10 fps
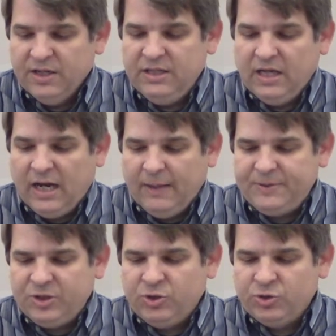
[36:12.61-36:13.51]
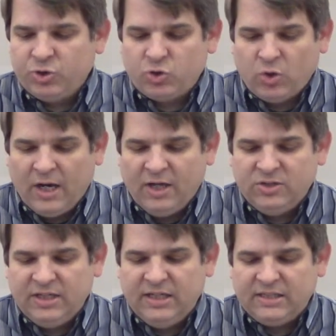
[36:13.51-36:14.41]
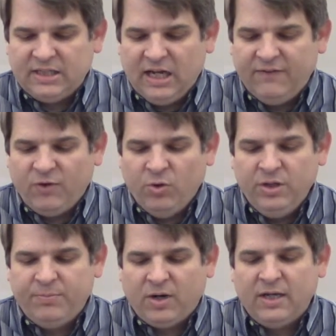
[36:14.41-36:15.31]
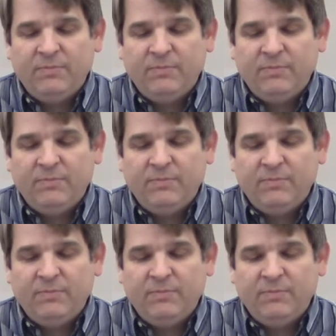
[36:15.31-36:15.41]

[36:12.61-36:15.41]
The obstacles or trials in his life only brought